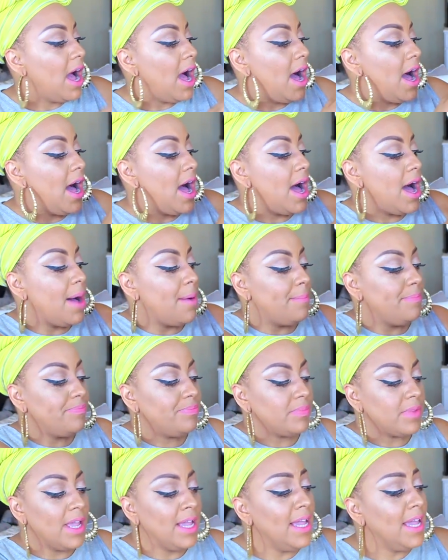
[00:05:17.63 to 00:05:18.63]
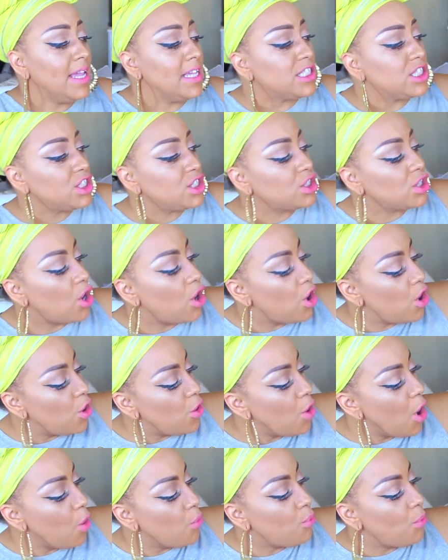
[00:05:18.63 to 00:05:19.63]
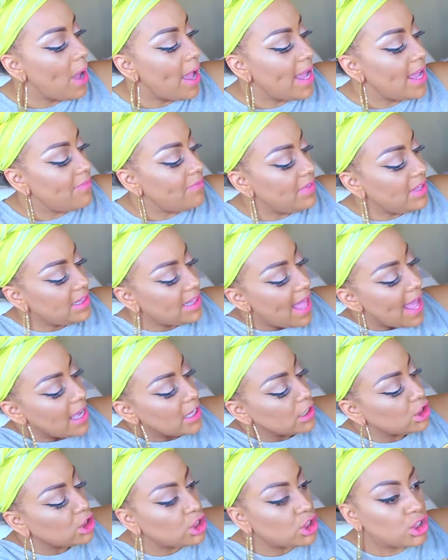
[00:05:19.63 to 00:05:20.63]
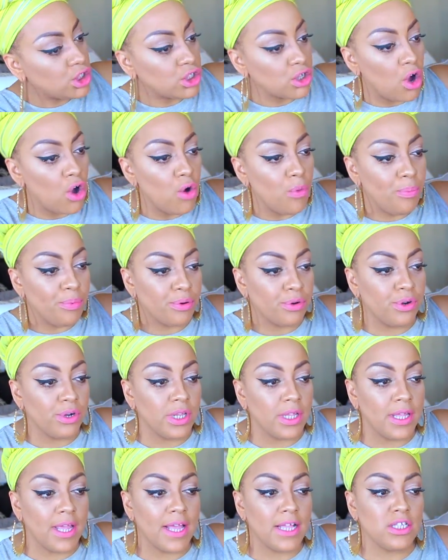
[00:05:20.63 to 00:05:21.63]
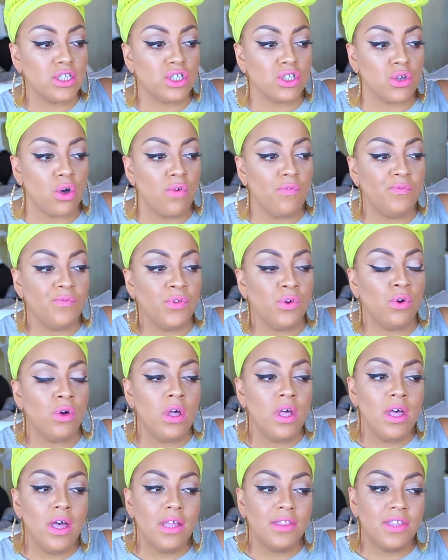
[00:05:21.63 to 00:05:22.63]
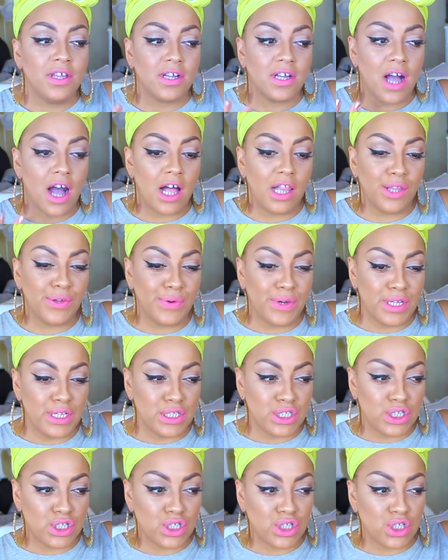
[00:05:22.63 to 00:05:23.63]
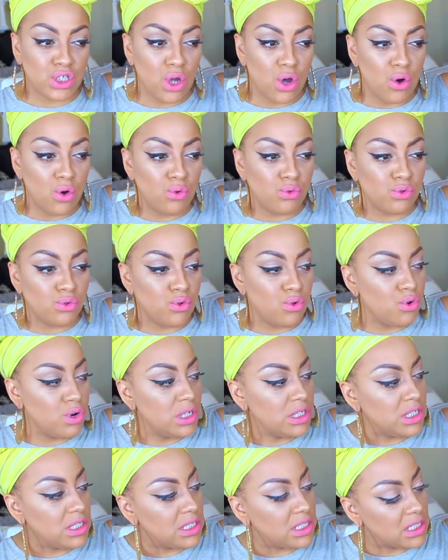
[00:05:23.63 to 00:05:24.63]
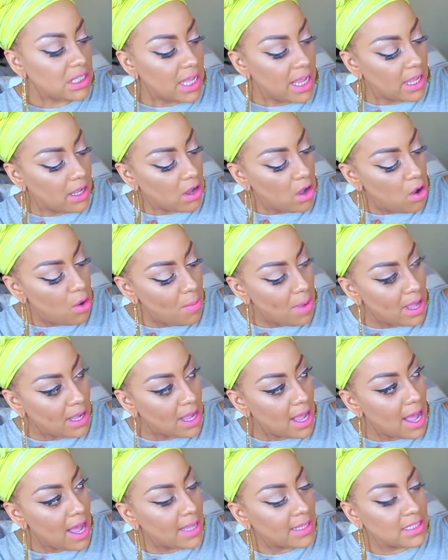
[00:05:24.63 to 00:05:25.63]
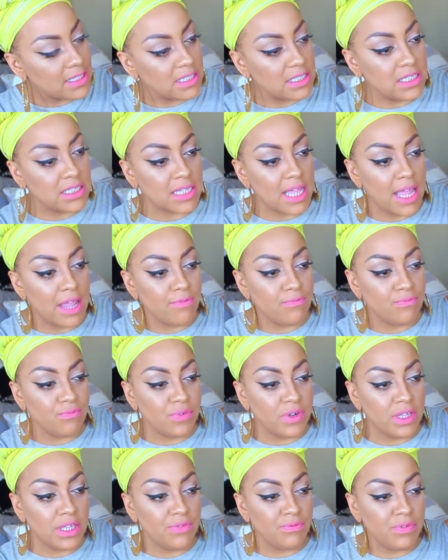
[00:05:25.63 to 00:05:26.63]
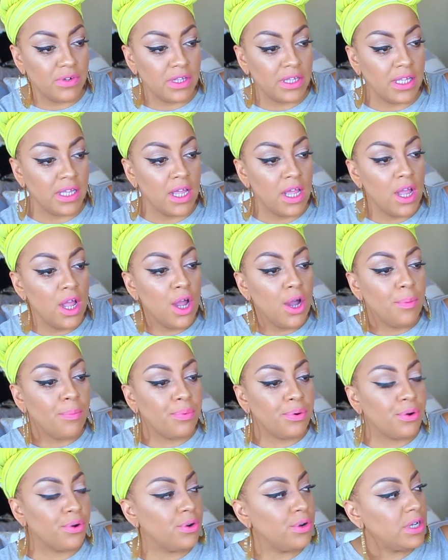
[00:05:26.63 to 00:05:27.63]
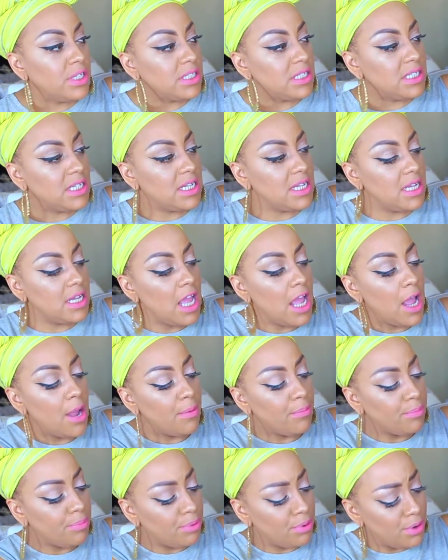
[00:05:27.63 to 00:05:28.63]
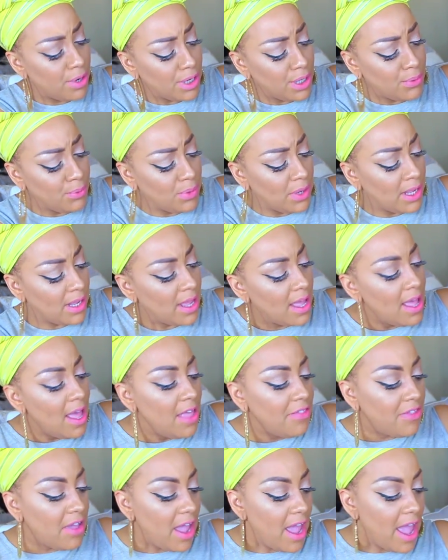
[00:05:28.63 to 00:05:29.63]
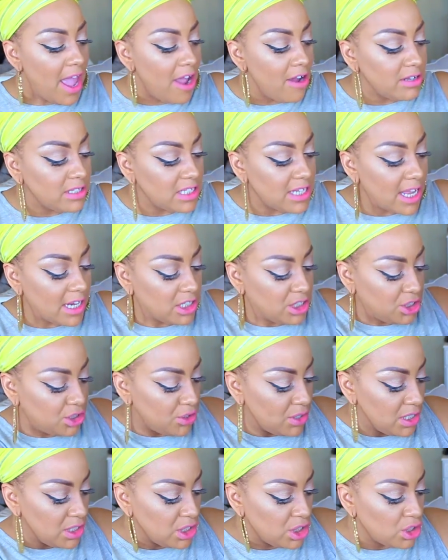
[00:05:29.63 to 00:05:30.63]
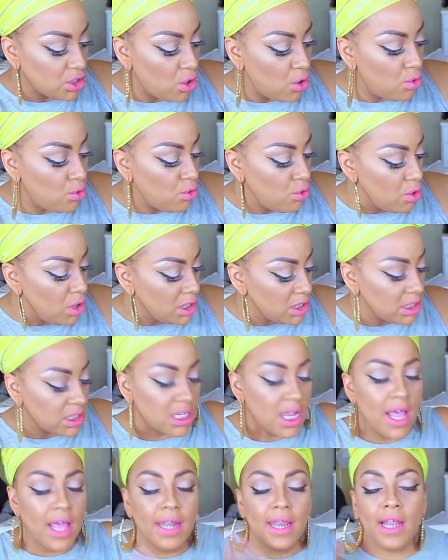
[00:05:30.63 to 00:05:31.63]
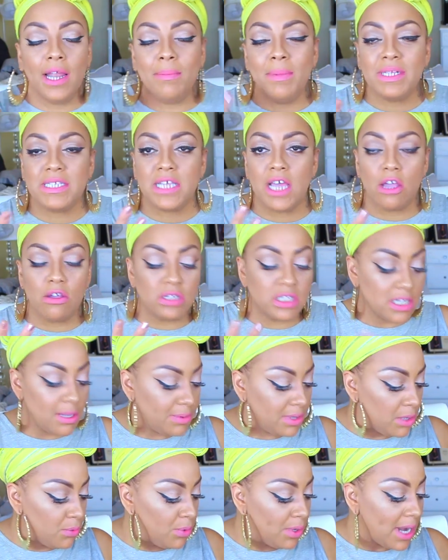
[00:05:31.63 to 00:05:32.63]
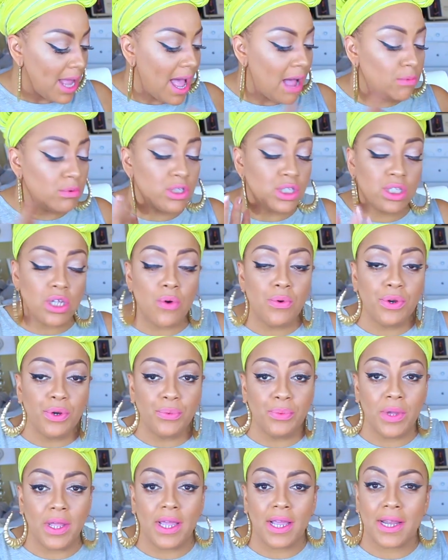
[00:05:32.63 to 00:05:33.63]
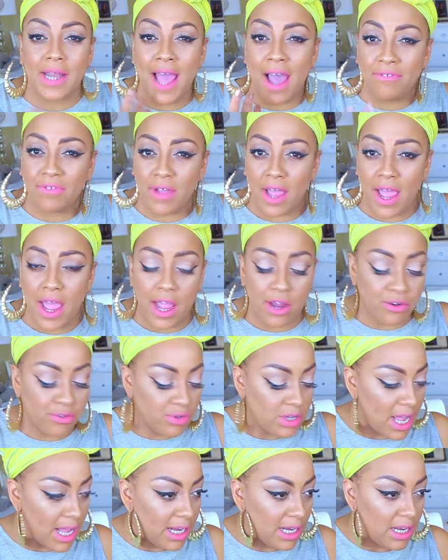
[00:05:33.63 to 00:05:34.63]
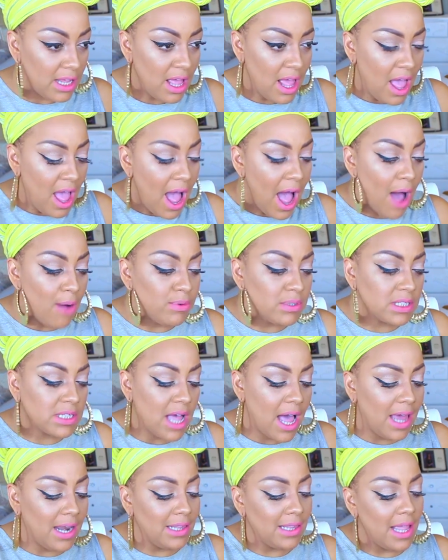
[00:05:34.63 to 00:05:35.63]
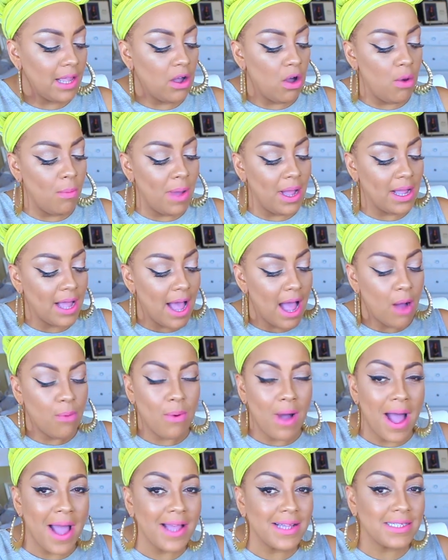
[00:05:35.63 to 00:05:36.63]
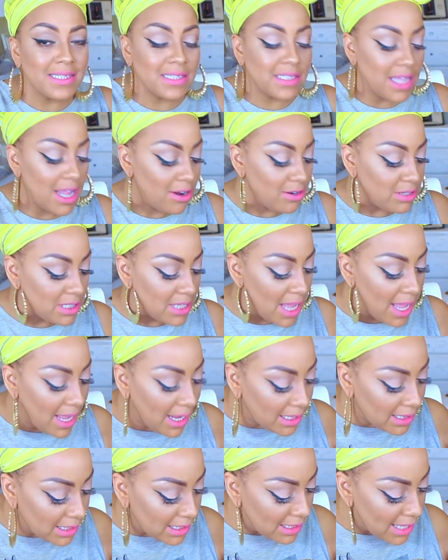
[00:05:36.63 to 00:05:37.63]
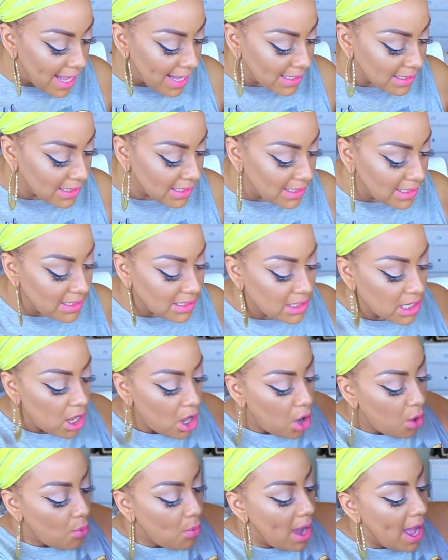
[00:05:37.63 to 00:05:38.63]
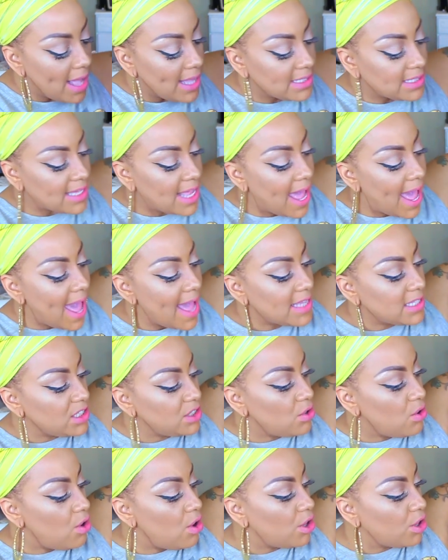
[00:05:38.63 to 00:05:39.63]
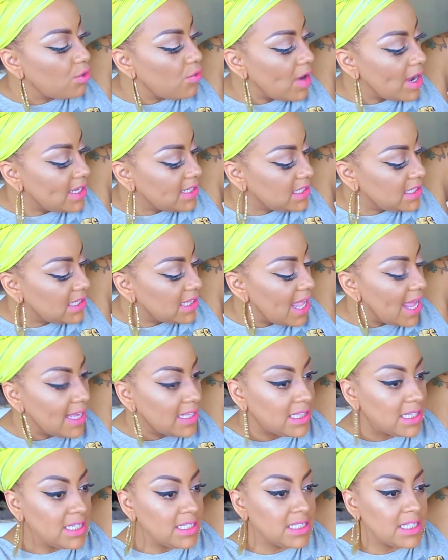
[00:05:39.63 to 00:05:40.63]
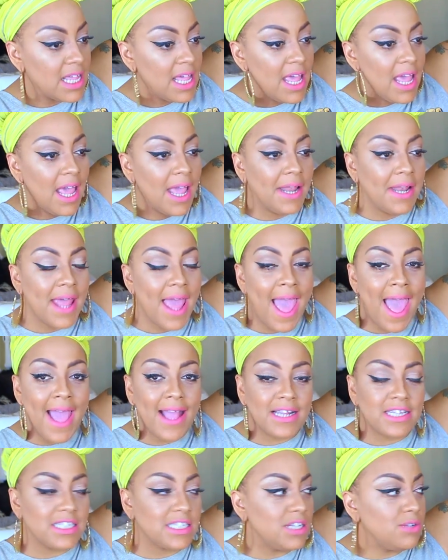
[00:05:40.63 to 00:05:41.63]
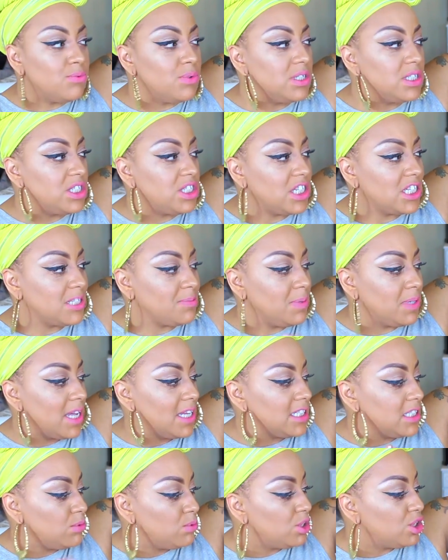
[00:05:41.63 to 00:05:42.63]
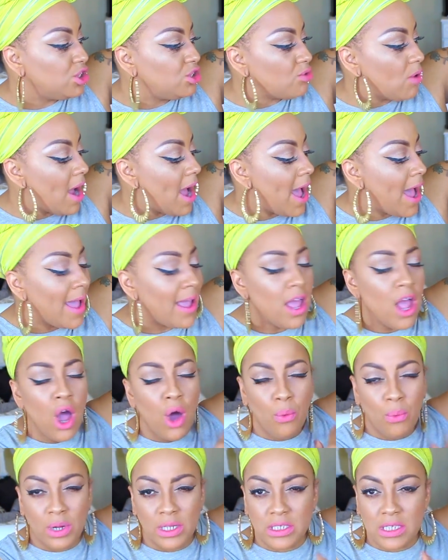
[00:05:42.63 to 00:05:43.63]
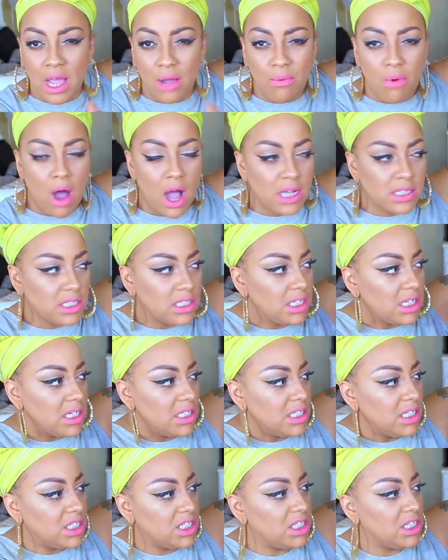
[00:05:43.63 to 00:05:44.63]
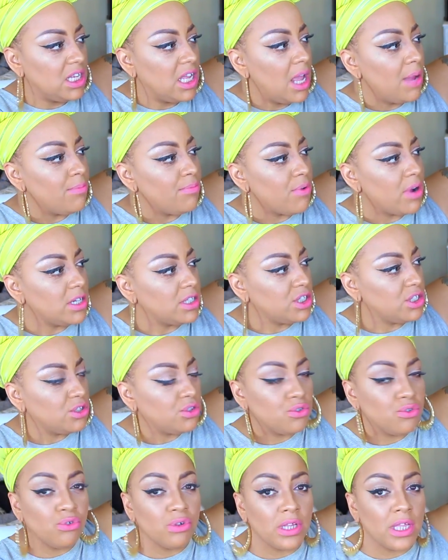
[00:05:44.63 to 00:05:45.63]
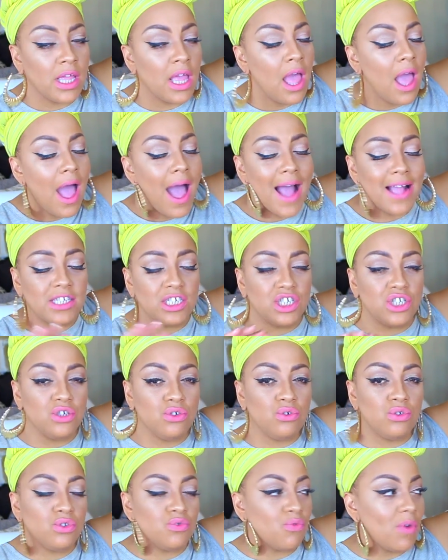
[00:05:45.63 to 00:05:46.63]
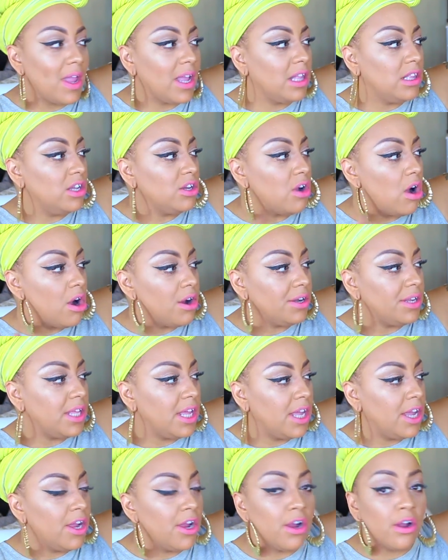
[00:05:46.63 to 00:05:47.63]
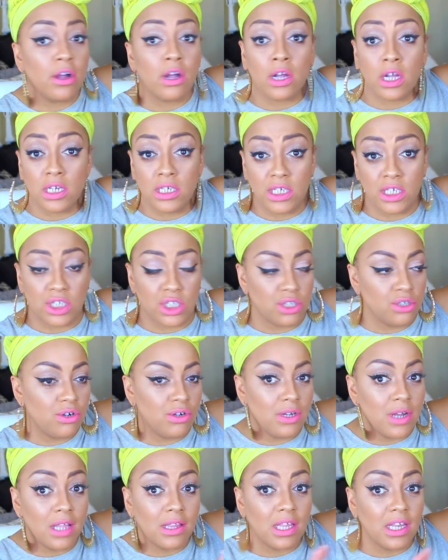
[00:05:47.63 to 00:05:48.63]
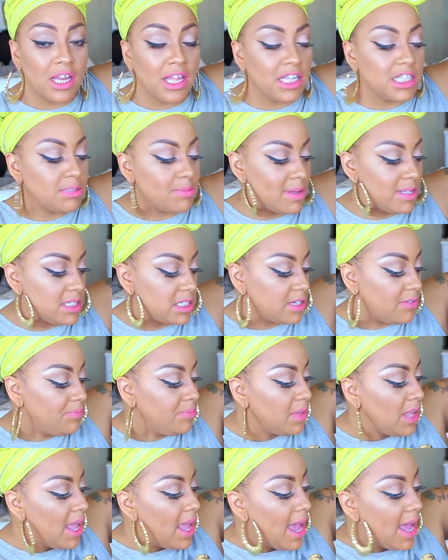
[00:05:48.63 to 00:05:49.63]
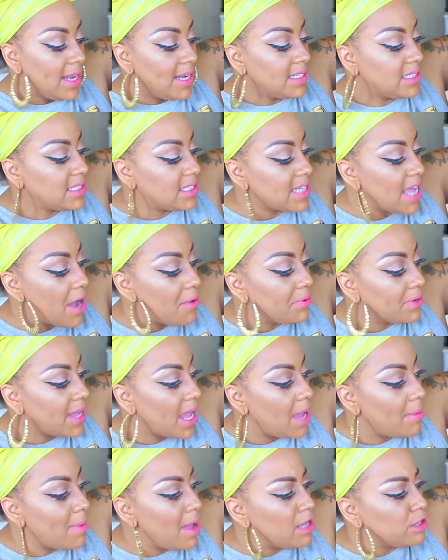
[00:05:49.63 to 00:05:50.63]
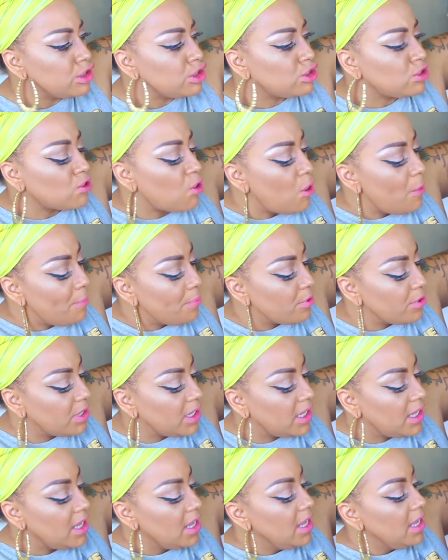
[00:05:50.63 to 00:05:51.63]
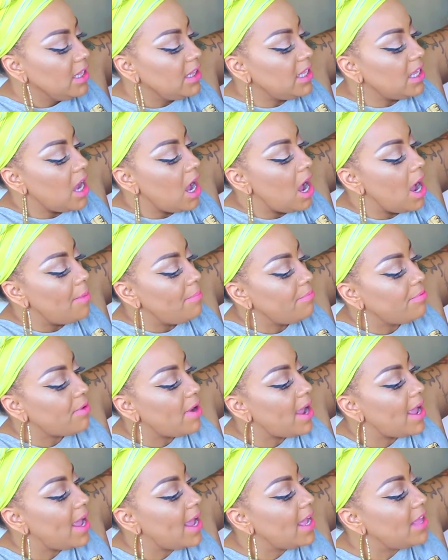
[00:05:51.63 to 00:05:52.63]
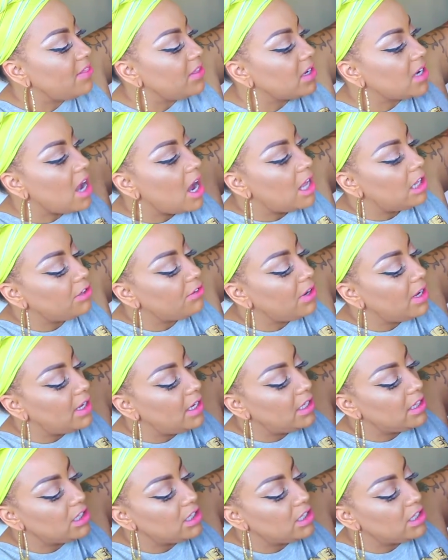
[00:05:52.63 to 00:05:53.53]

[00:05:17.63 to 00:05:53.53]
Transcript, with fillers: Um, it is so wavy, like so pretty and soulful. The color is so gorgeous, like, oh my God, this is a really, really pretty, pretty wig. Their hair texture is so gorgeous. Now let me tell you something, when I was sewing the wig and after I had created it, I was kind of like, oh my God, why is this hair tangling like this? Why is it acting all crazy like this? And it actually was just because it was dry. Once I washed and conditioned it and brushed it thoroughly, I just used regular Garnier conditioner, nothing expensive, and this is how it came out. So pretty. The ombre, the color in